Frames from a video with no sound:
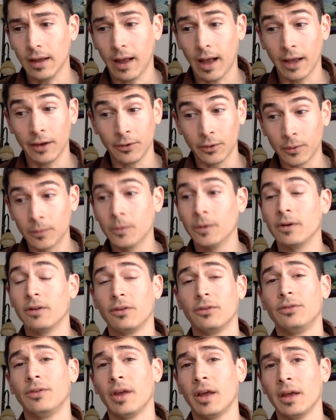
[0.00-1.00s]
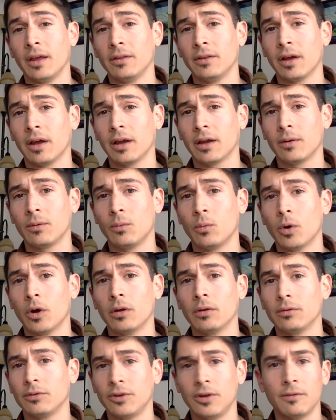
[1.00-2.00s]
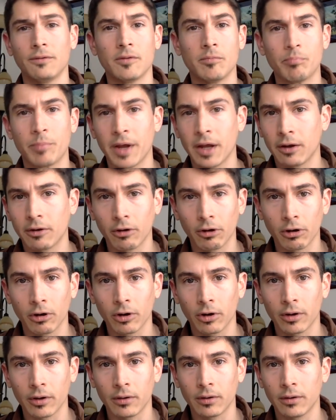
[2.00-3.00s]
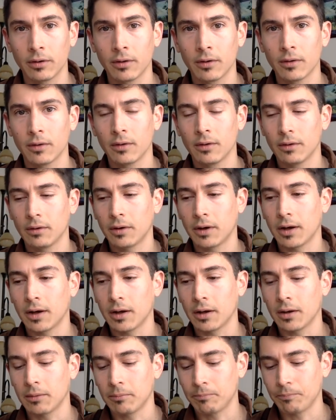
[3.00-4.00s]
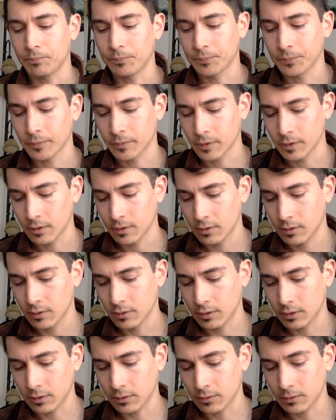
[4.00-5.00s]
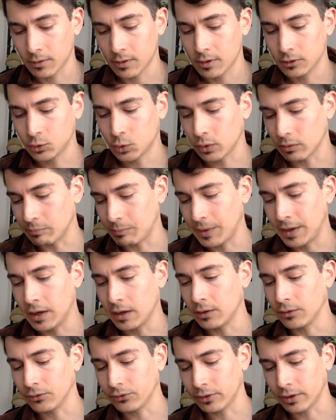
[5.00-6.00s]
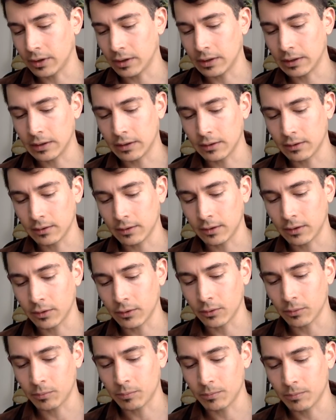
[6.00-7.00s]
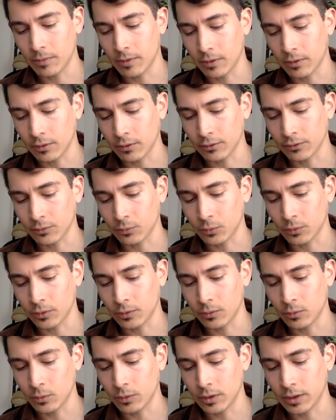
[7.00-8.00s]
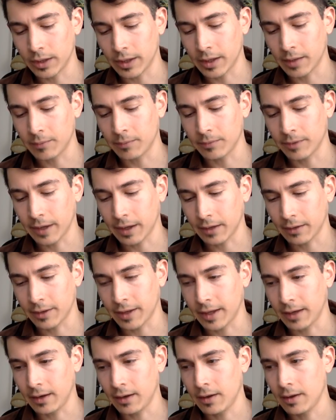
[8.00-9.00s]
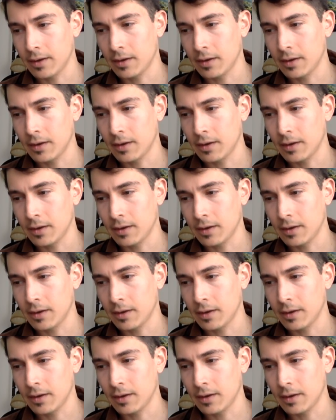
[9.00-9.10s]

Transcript: I don't want to say like what Steven Pinker and um, Jordan Peterson and, and other others would, would claim like that